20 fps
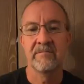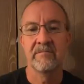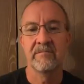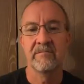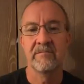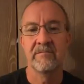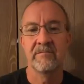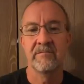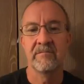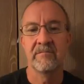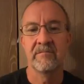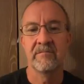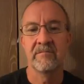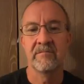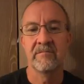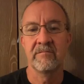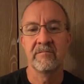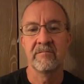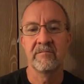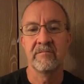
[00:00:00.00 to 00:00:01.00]
would
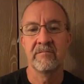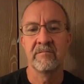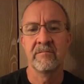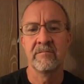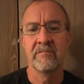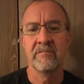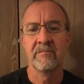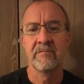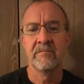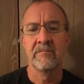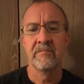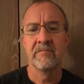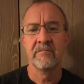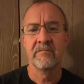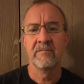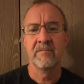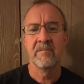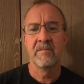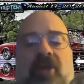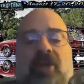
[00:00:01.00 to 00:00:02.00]
be,
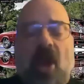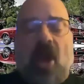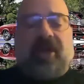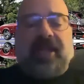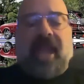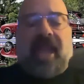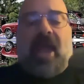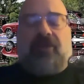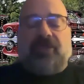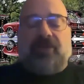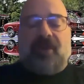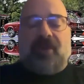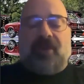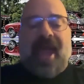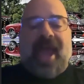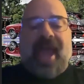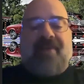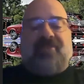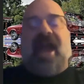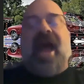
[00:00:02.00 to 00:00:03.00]
with the car count you
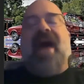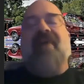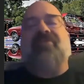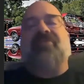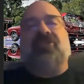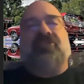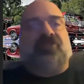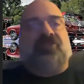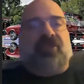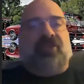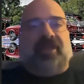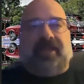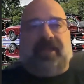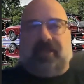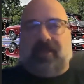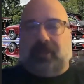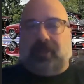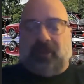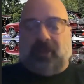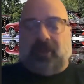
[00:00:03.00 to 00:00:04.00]
have, and obviously
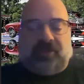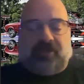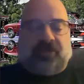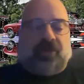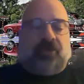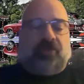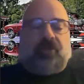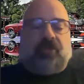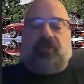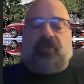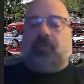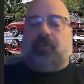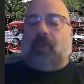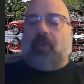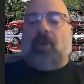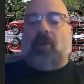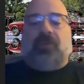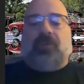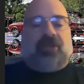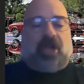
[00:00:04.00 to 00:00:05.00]
you look to
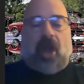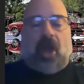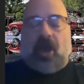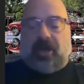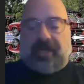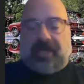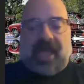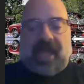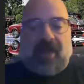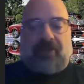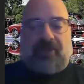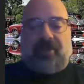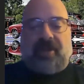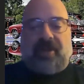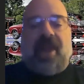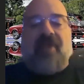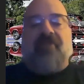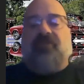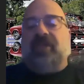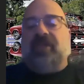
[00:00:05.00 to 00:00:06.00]
grow the car count
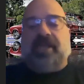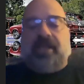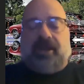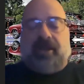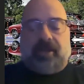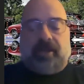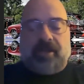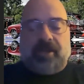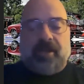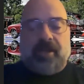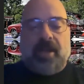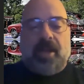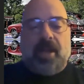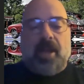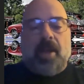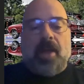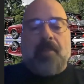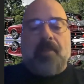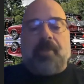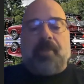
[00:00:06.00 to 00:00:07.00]
every year,
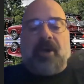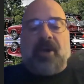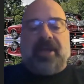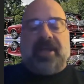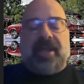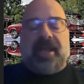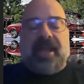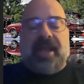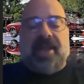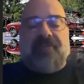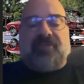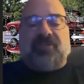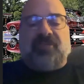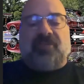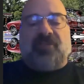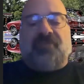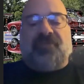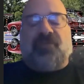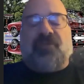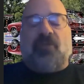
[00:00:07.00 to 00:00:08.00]
but if
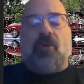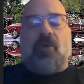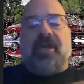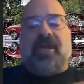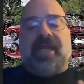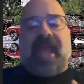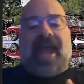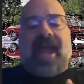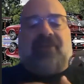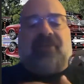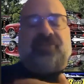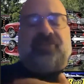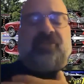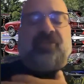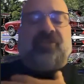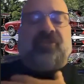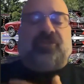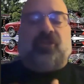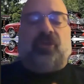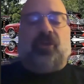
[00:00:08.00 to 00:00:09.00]
the forecast
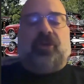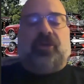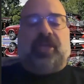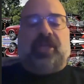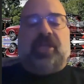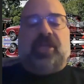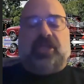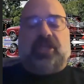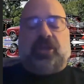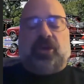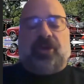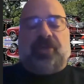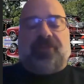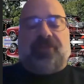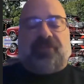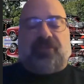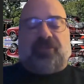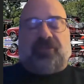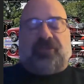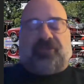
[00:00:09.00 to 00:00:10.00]
is looking good
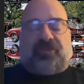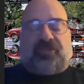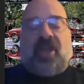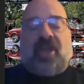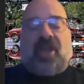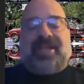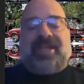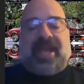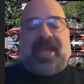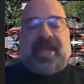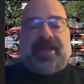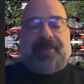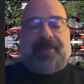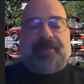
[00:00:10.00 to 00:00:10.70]
for Sunday,